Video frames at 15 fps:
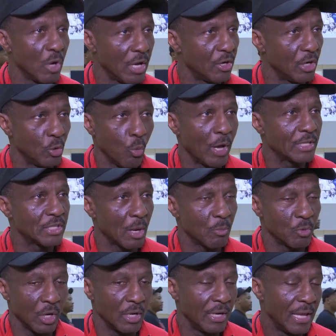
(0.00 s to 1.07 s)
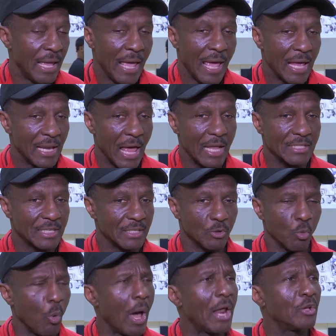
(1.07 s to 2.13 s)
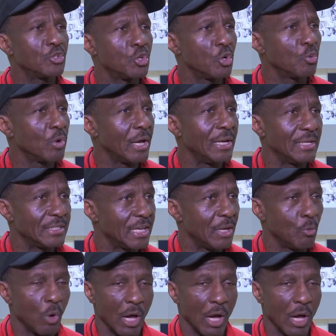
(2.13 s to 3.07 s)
runner. He wakes up and runs. A lot of things, why aren't you a running team?